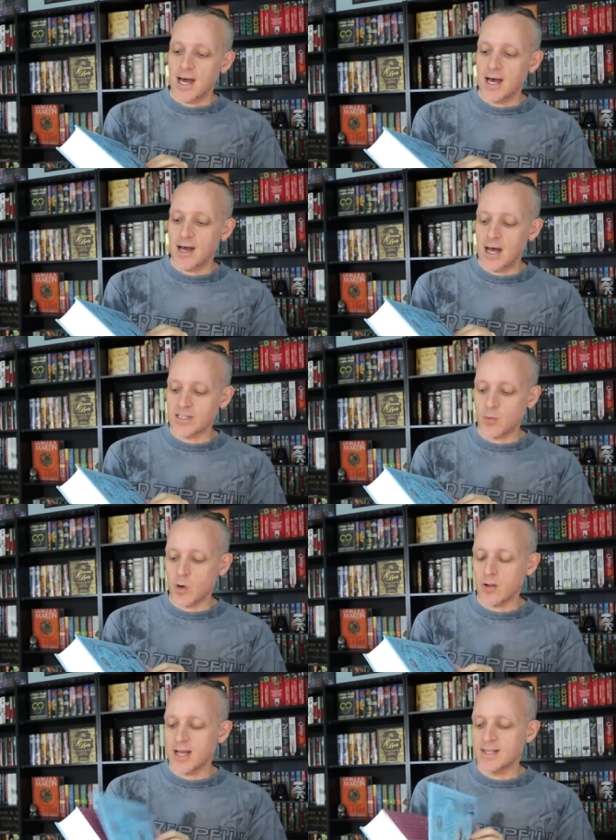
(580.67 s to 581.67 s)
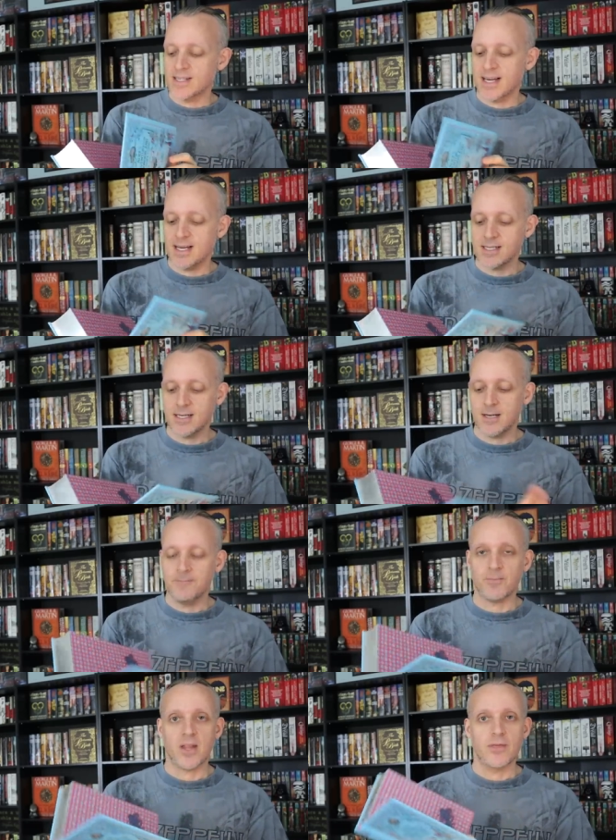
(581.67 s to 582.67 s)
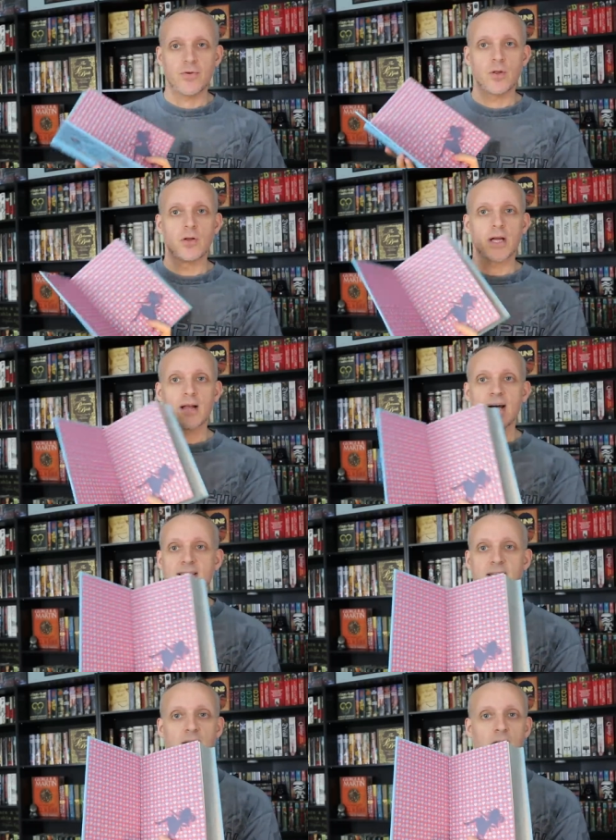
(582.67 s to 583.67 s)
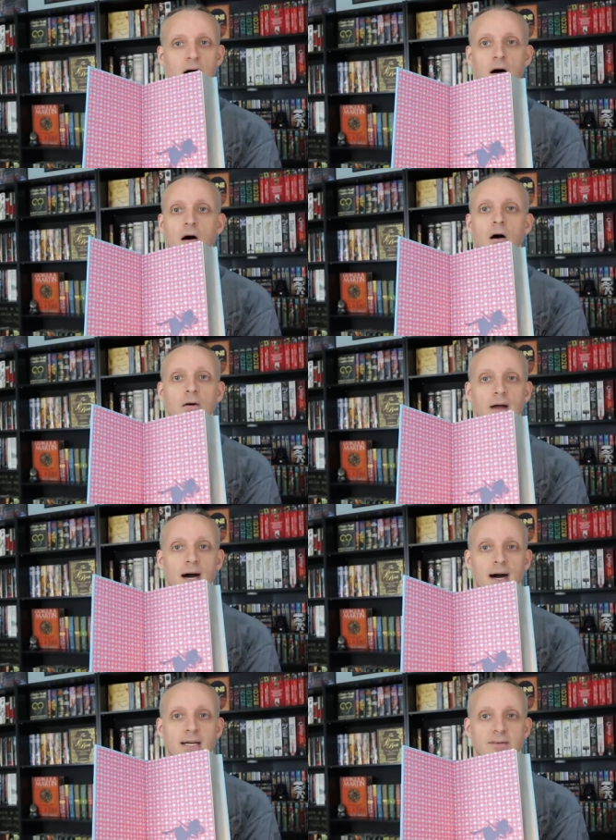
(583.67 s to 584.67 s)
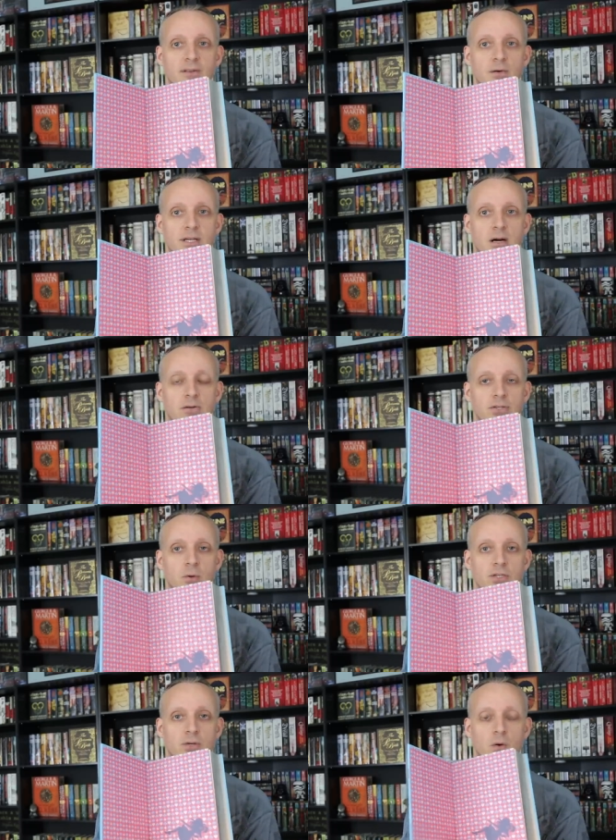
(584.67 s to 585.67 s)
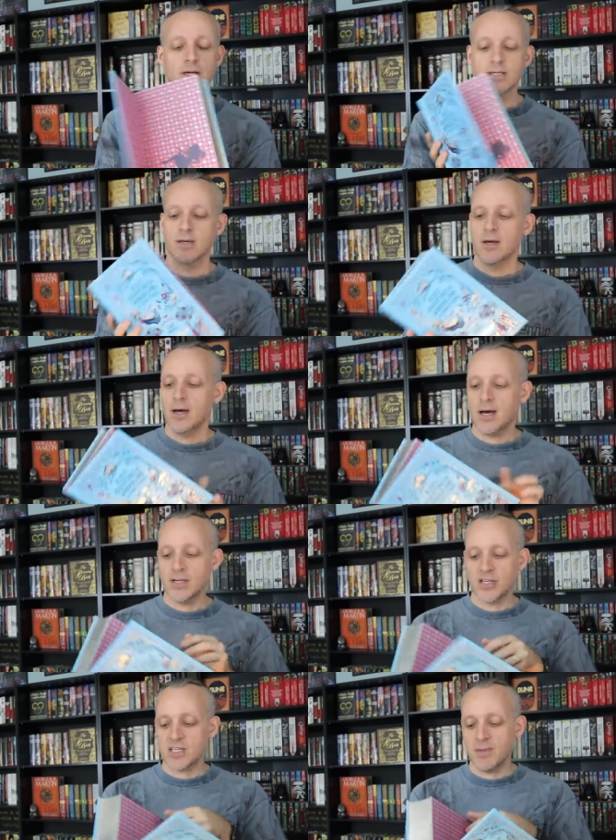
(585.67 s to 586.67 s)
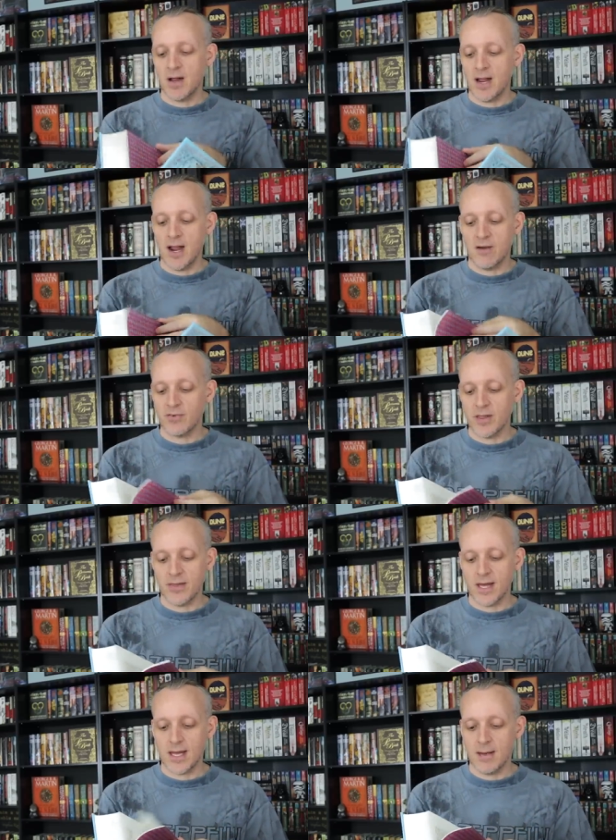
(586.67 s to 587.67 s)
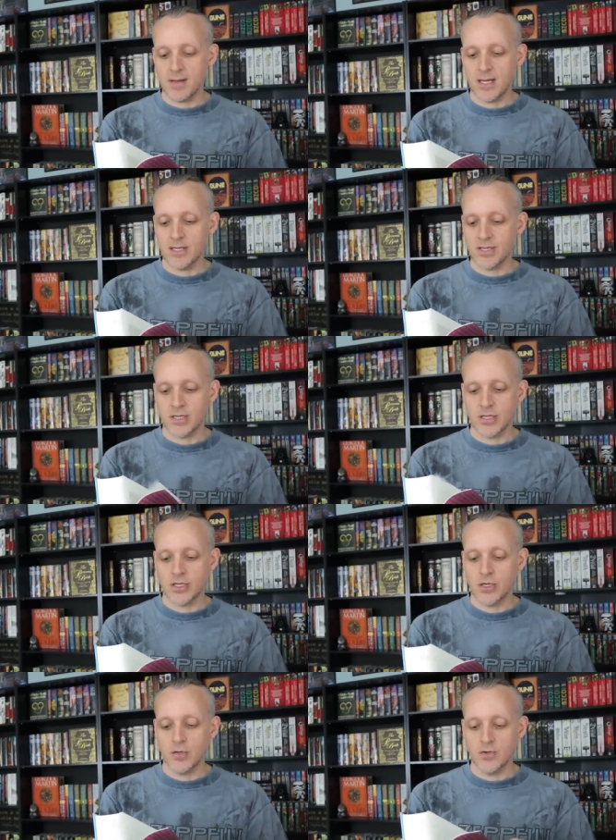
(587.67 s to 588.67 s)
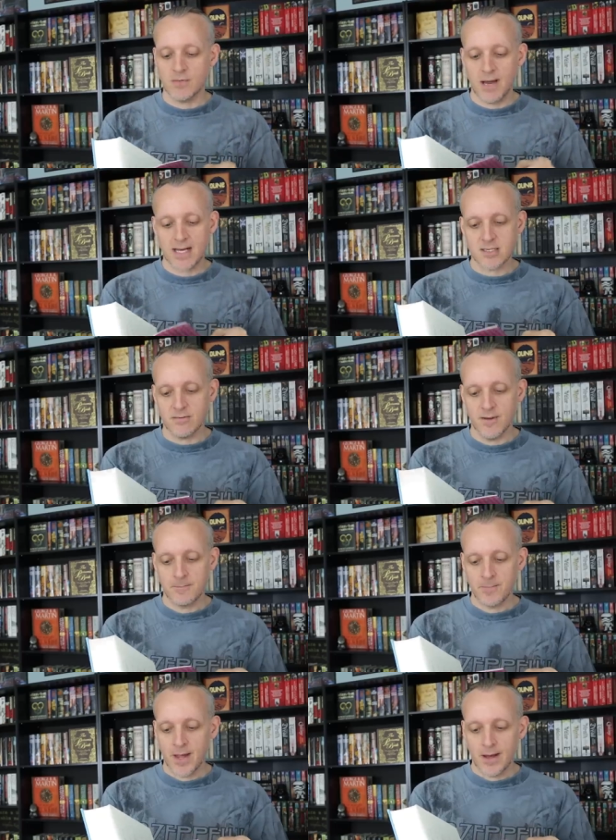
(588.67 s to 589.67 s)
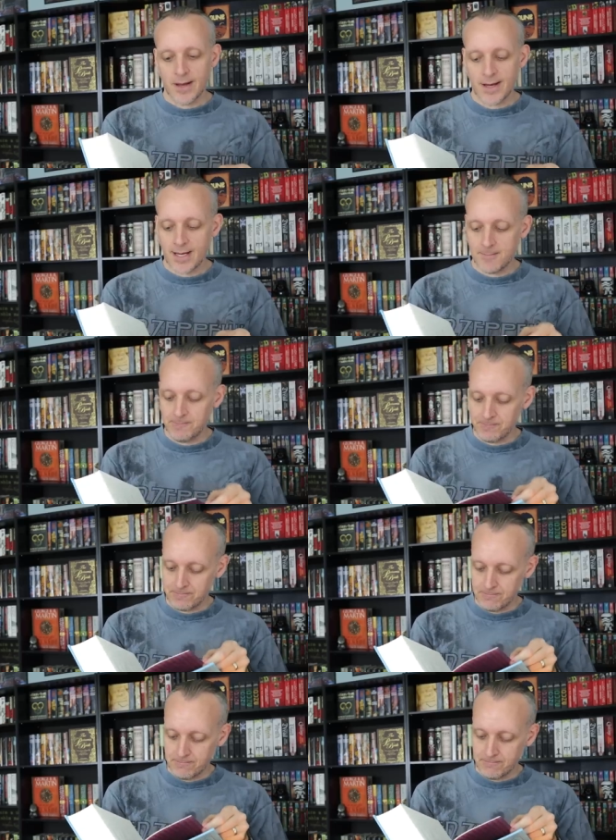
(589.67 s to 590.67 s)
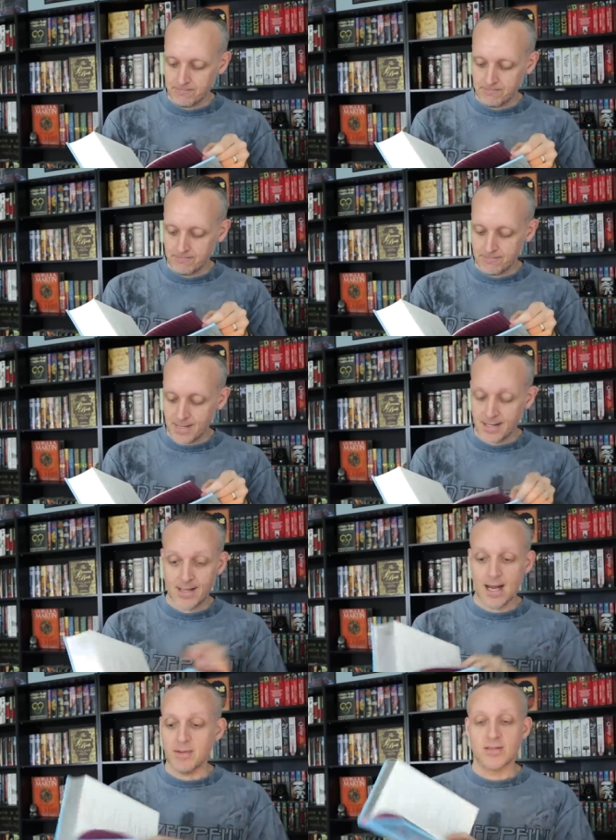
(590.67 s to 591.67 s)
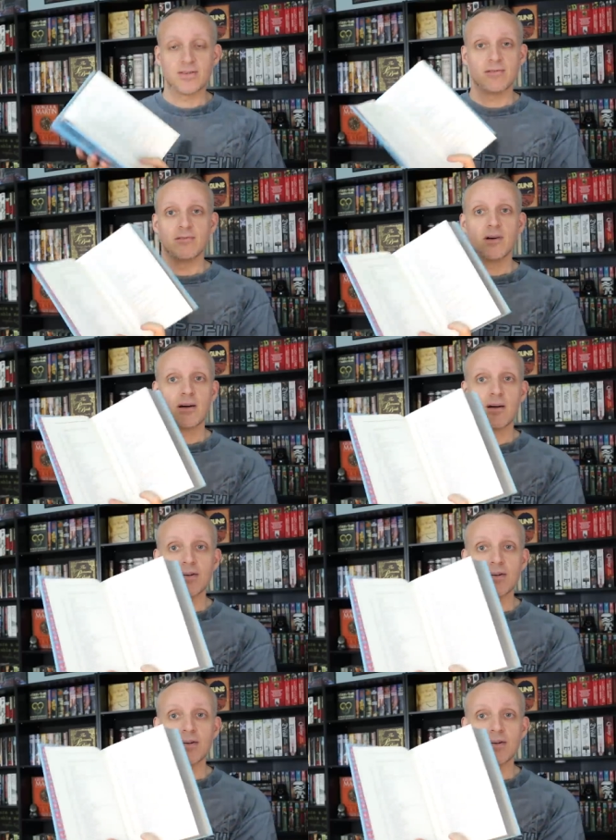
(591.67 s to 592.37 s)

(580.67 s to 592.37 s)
uh, Alice in Wonderland. This has um, Through the Looking Glass and all kinds of Lewis Carroll short stories. Uh, just about everything. I mean, it's, it's huge. It's massive. Um, yeah, I mean, just look at all